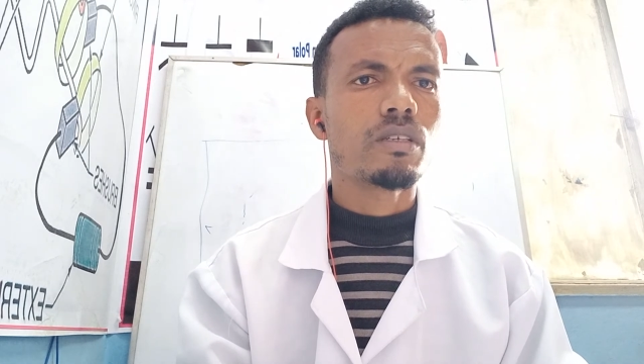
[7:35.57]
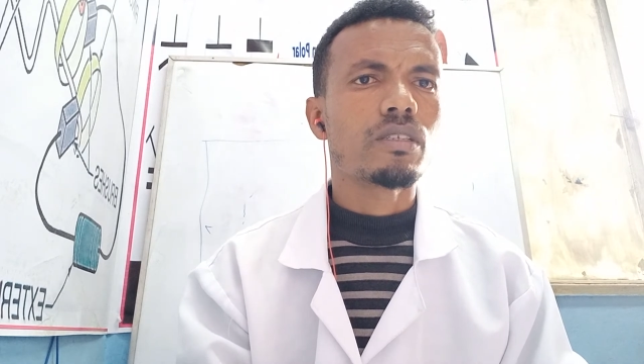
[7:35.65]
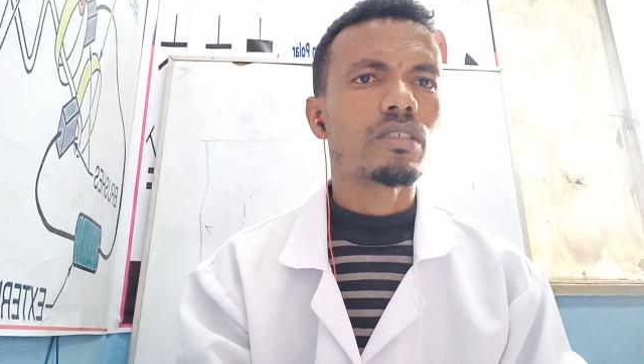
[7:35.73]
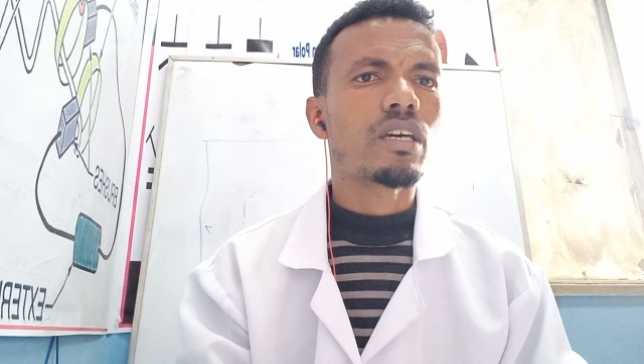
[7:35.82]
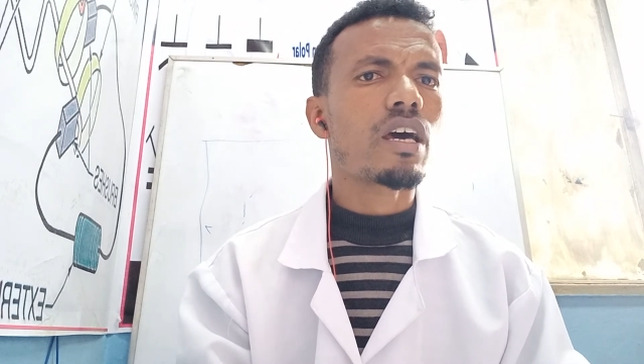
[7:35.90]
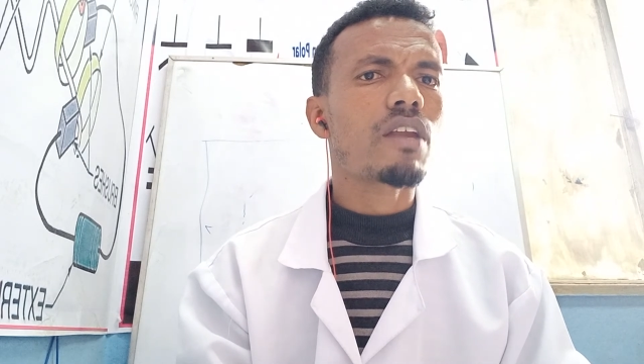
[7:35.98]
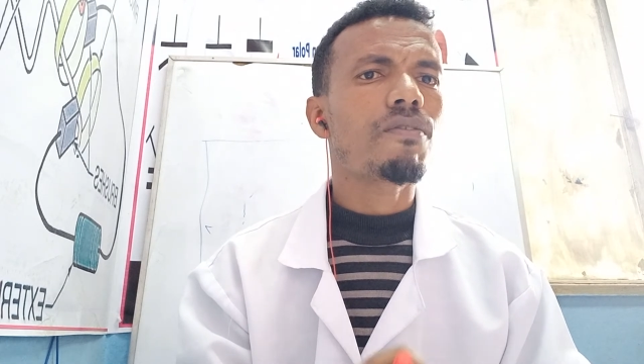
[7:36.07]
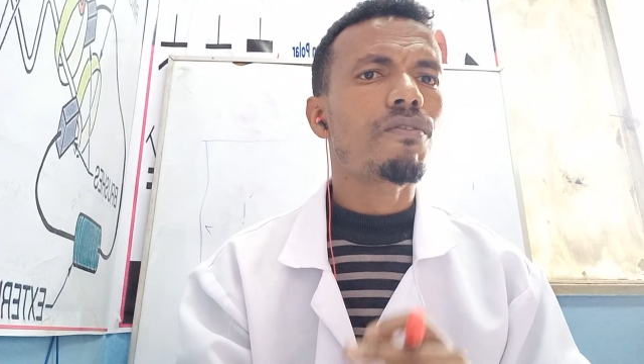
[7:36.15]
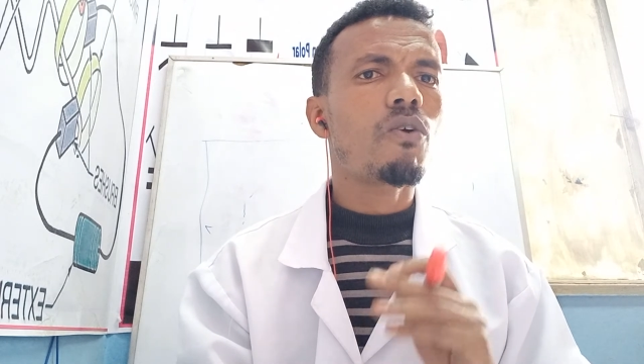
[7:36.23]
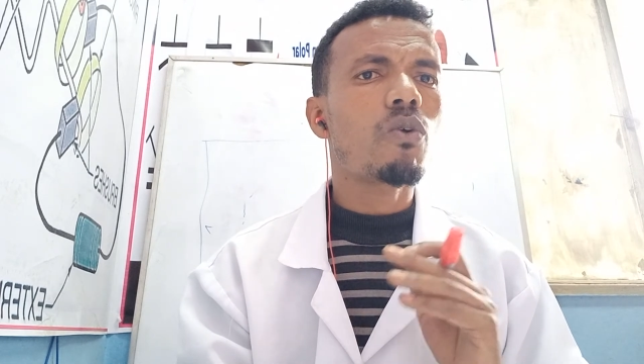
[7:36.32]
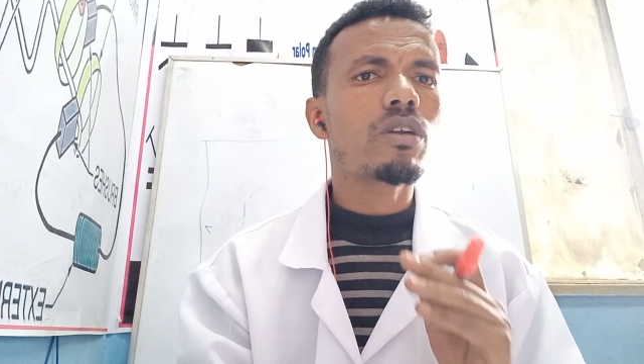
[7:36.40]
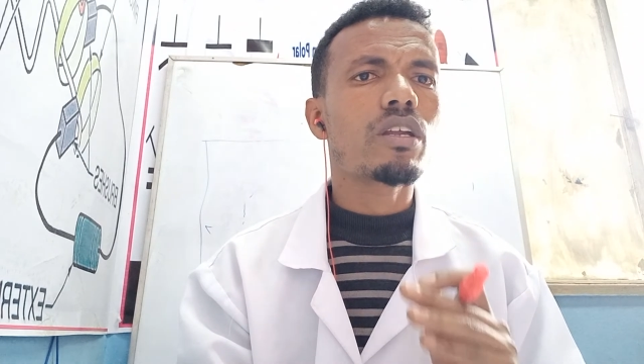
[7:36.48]
There are
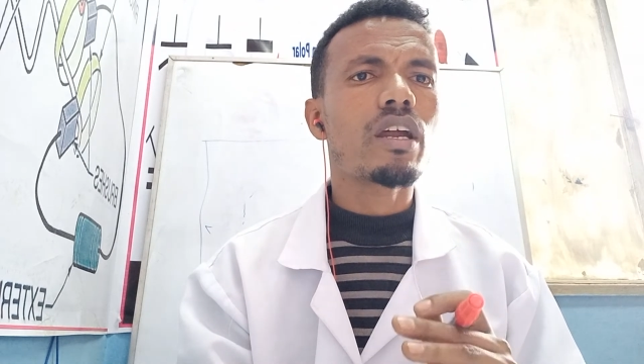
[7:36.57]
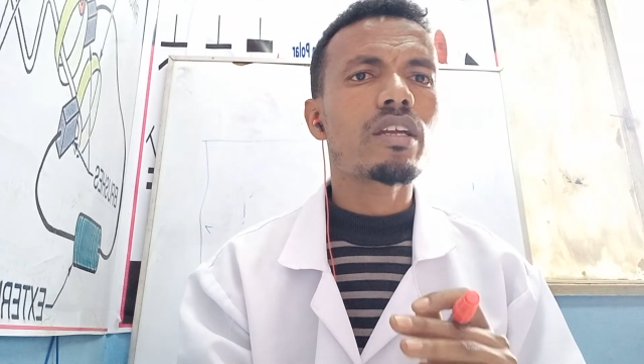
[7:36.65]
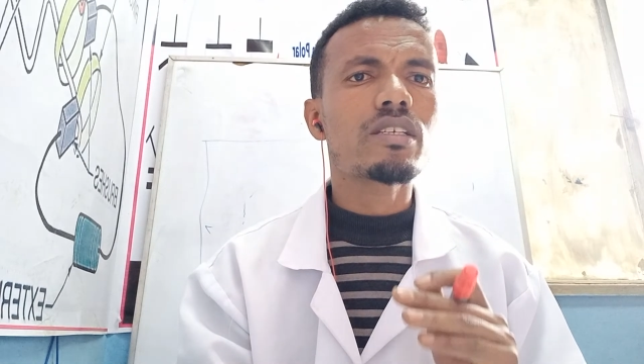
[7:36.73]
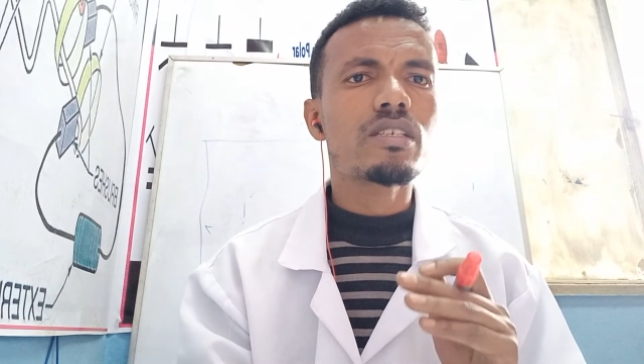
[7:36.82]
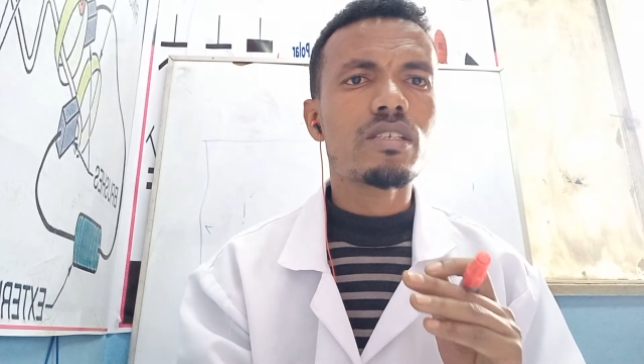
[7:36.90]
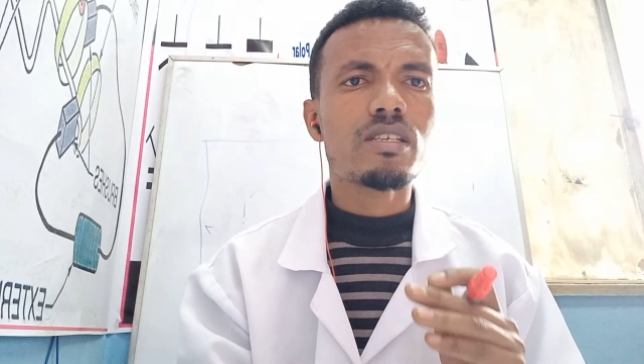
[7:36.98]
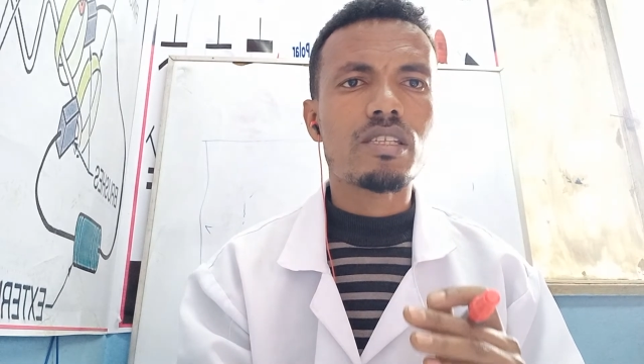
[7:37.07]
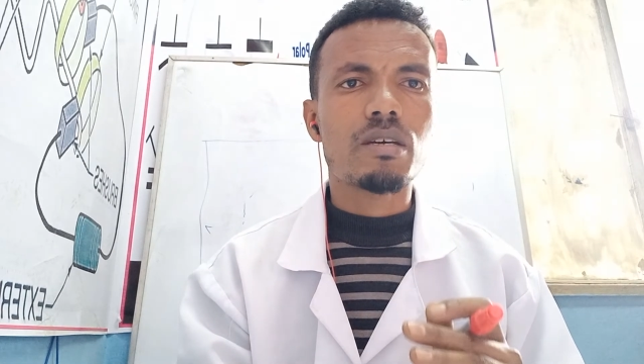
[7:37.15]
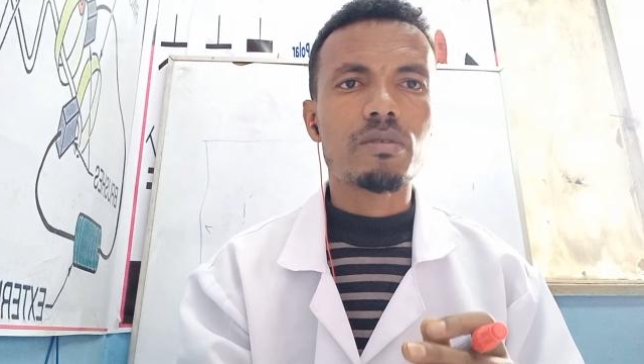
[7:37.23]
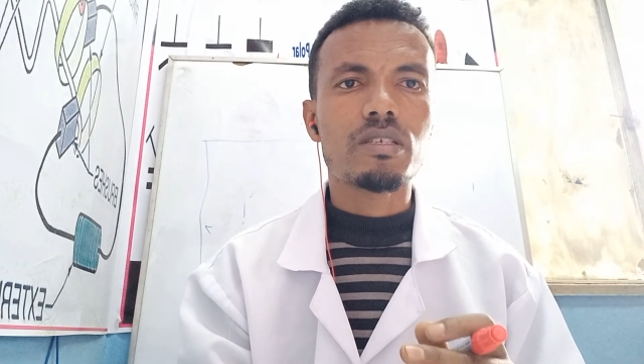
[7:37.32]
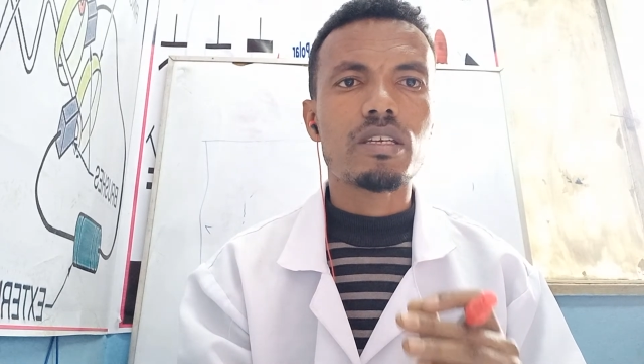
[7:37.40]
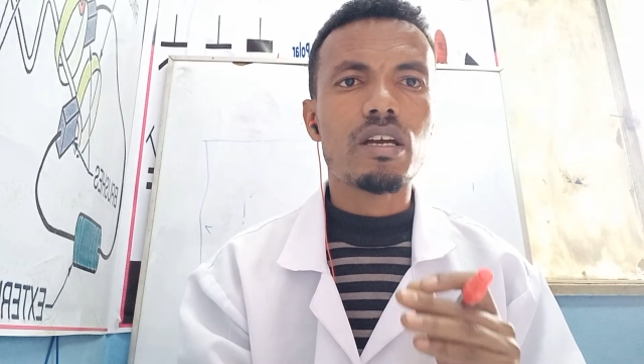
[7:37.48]
4 drainage systems in